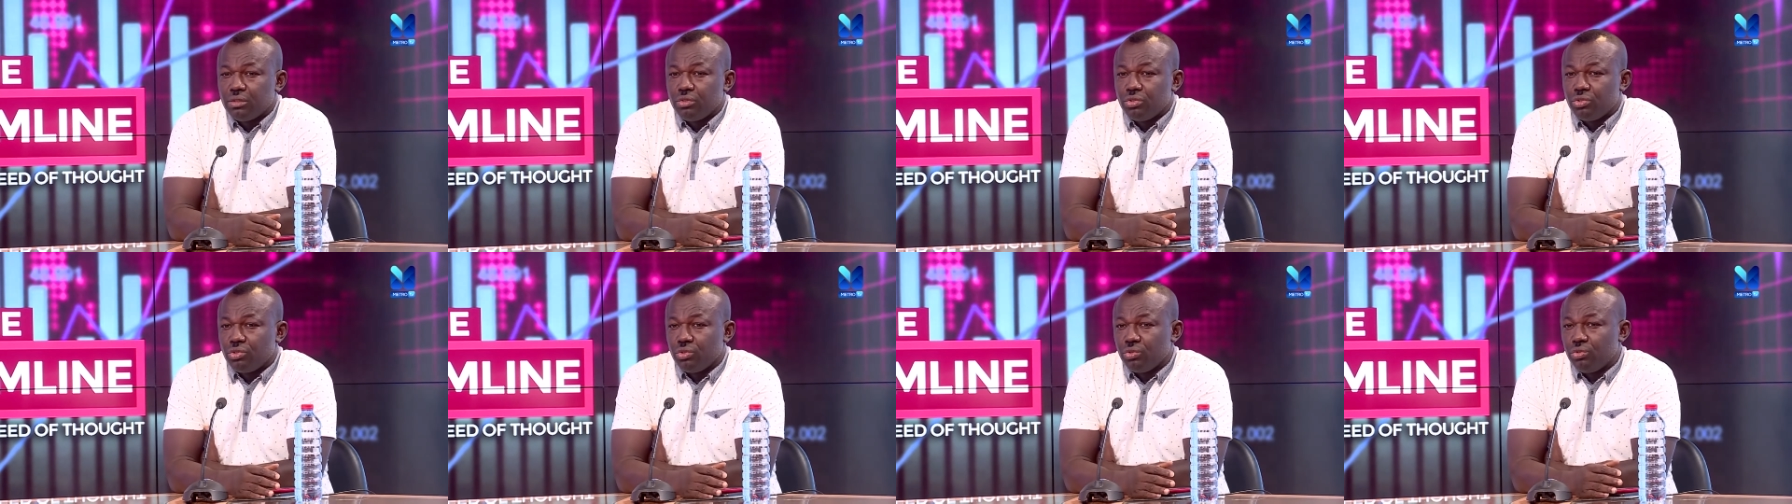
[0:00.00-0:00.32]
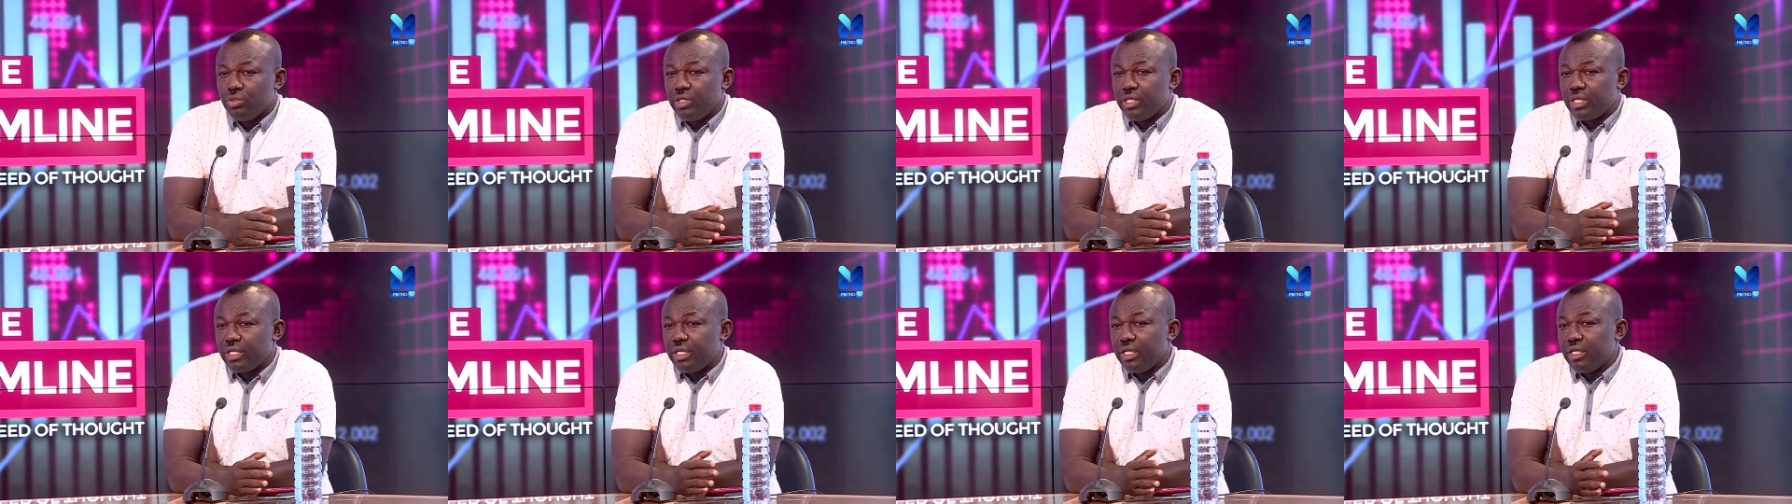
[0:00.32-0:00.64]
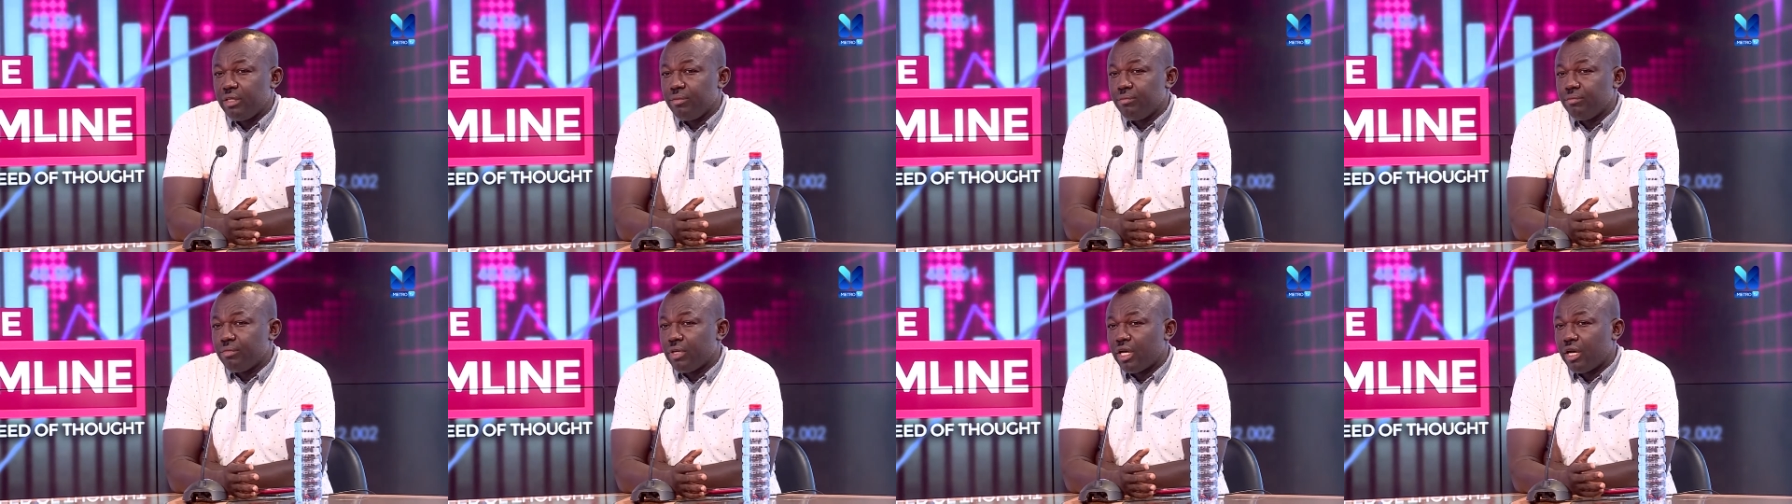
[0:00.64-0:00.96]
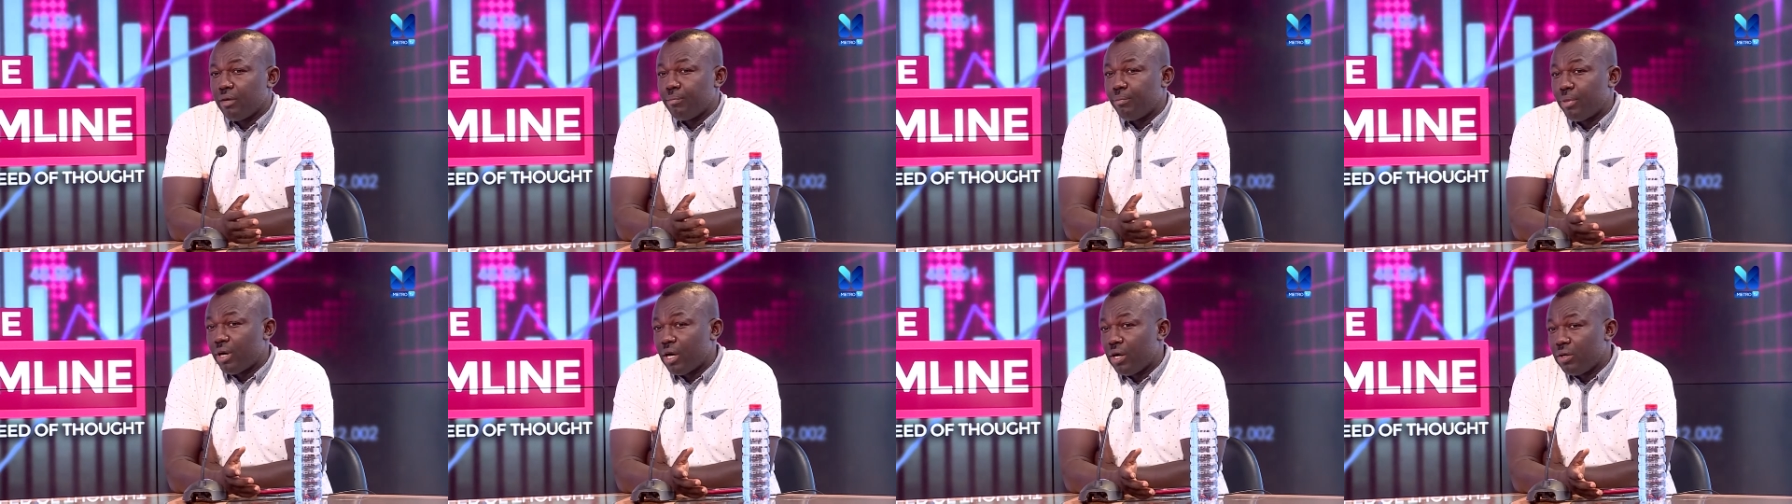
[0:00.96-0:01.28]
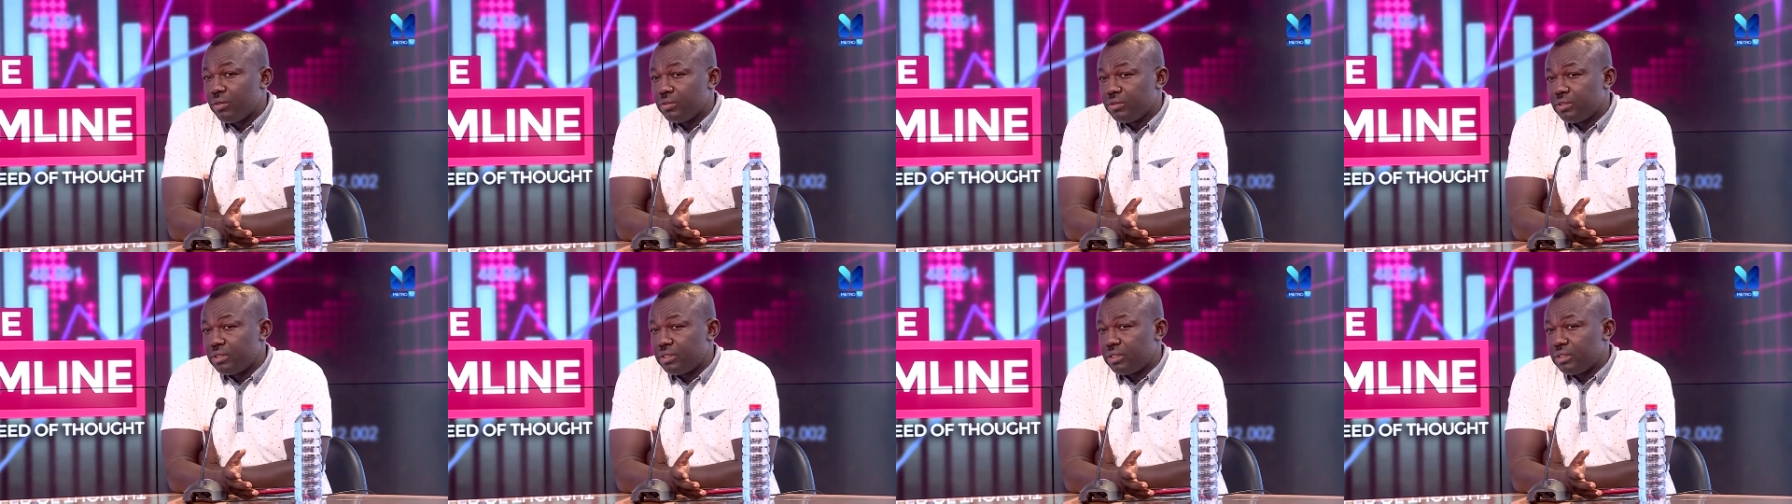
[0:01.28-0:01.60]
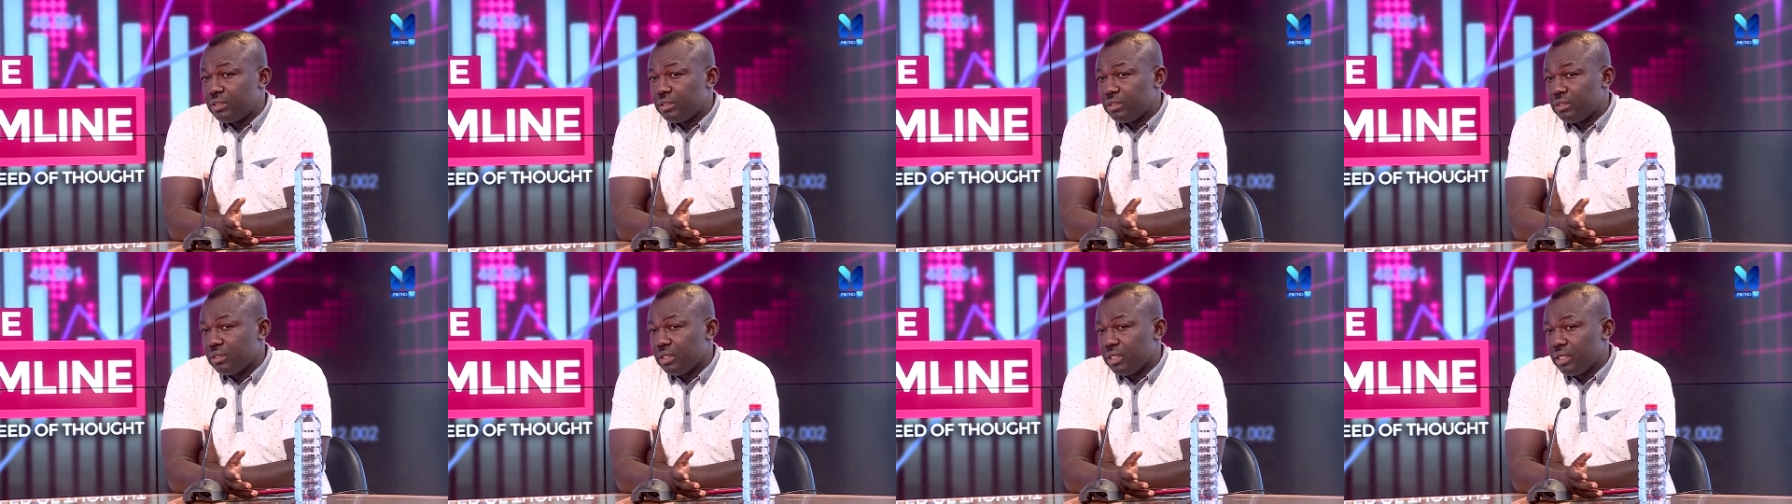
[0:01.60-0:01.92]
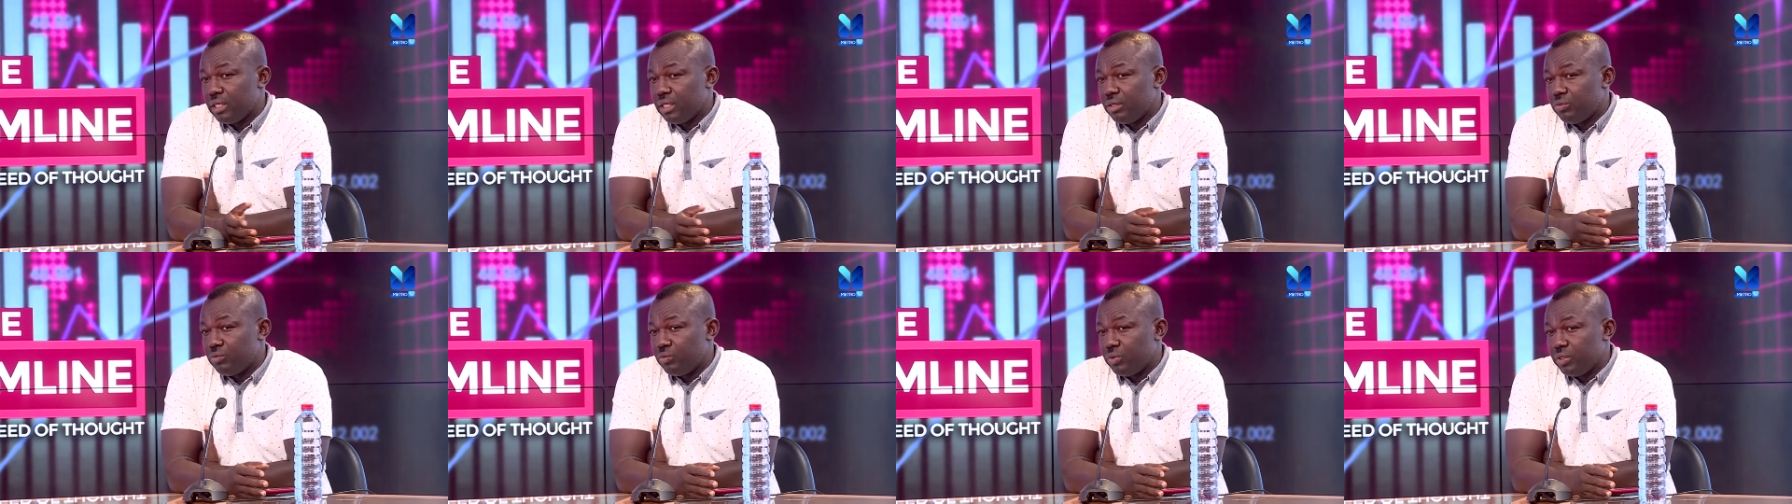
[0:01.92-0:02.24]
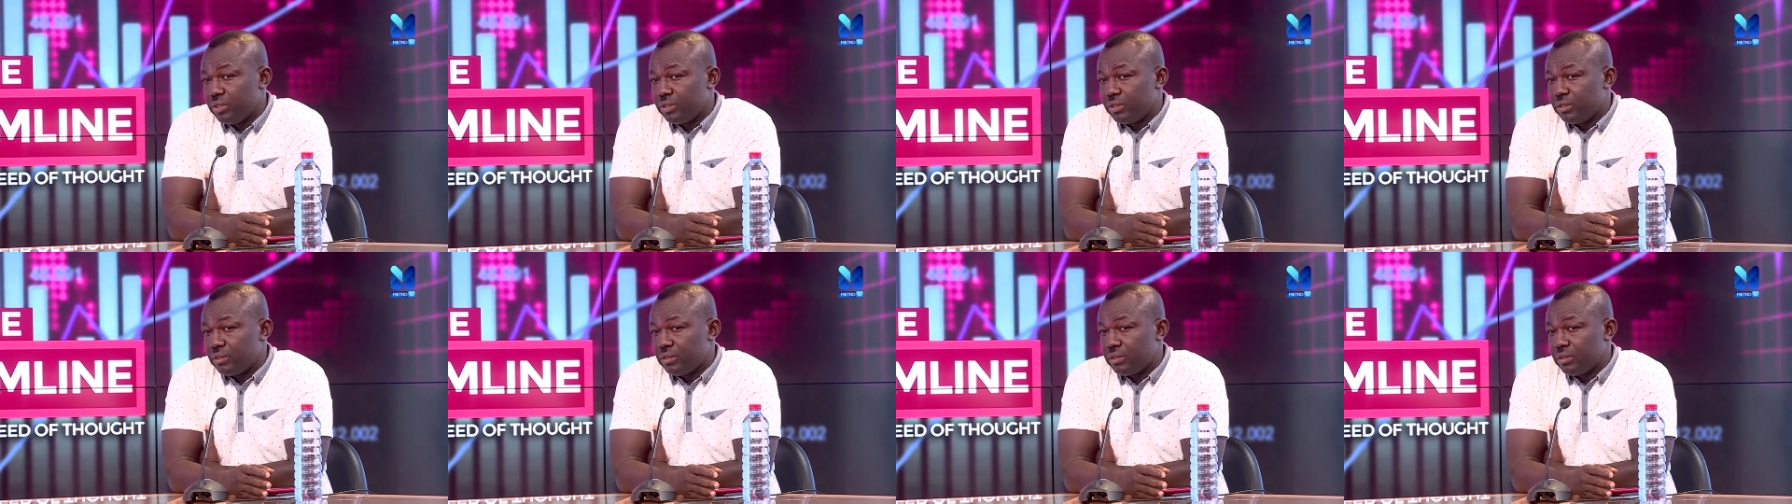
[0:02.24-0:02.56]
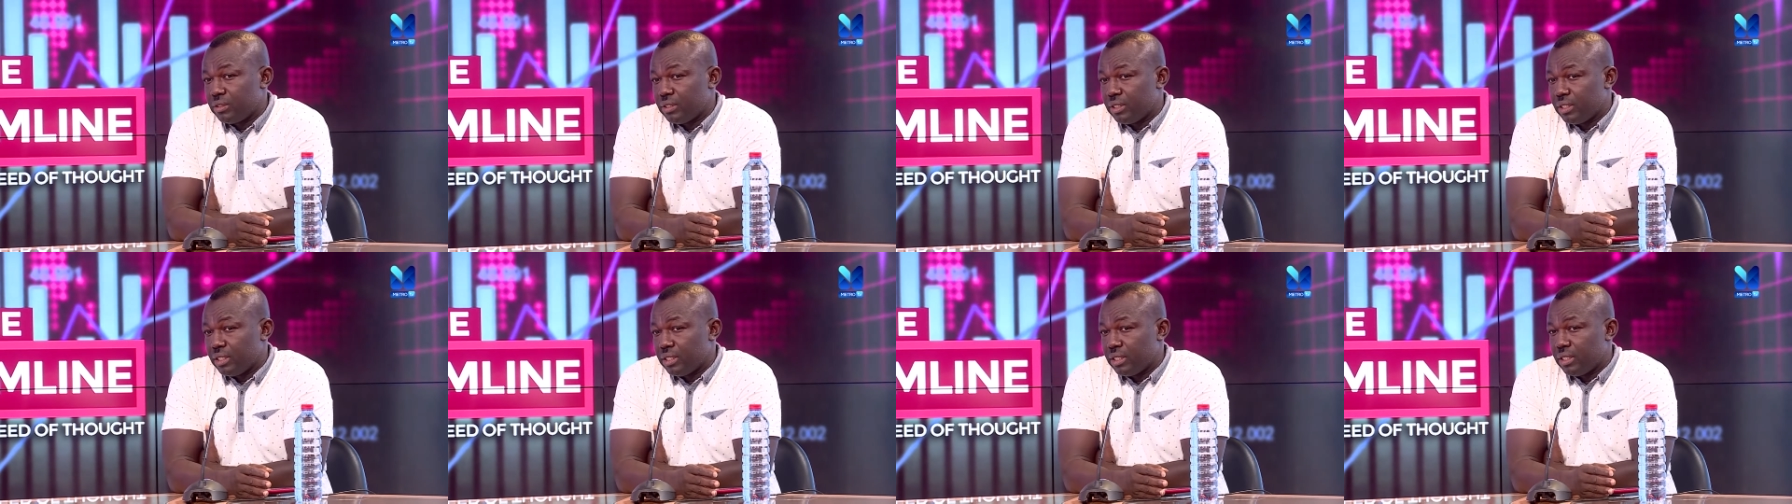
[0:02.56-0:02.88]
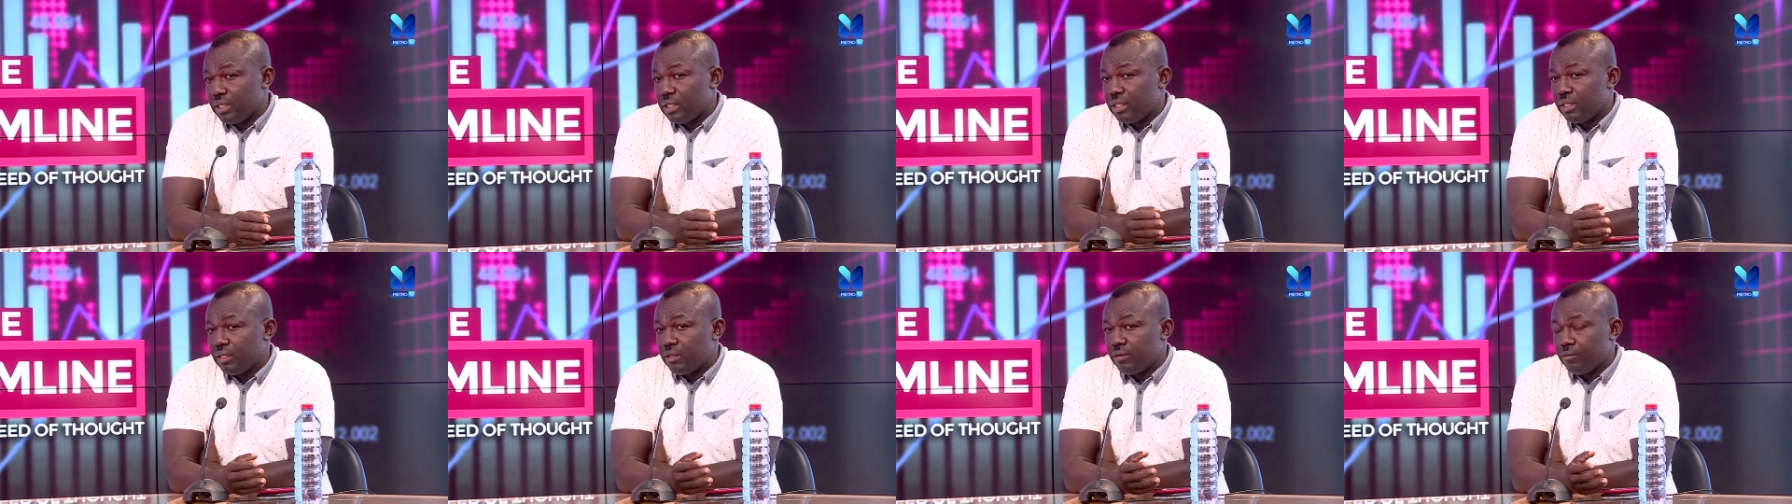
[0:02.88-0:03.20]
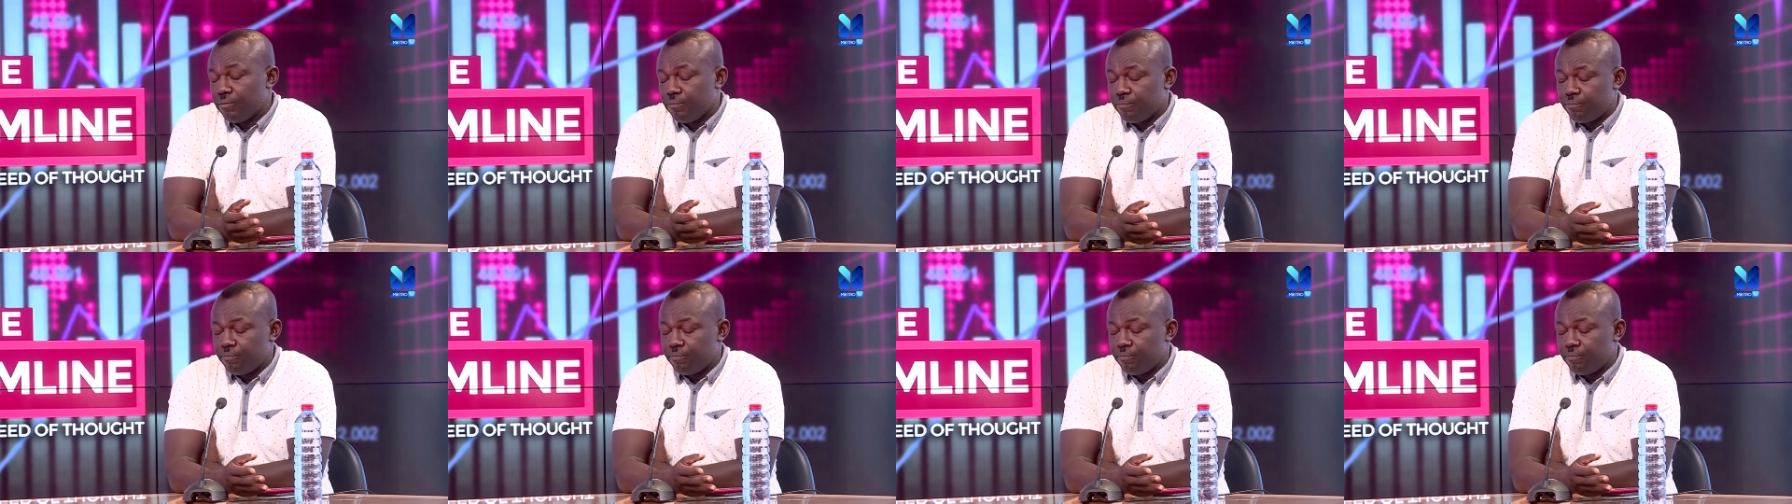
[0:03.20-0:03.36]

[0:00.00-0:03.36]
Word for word: So they came about uh, with uh,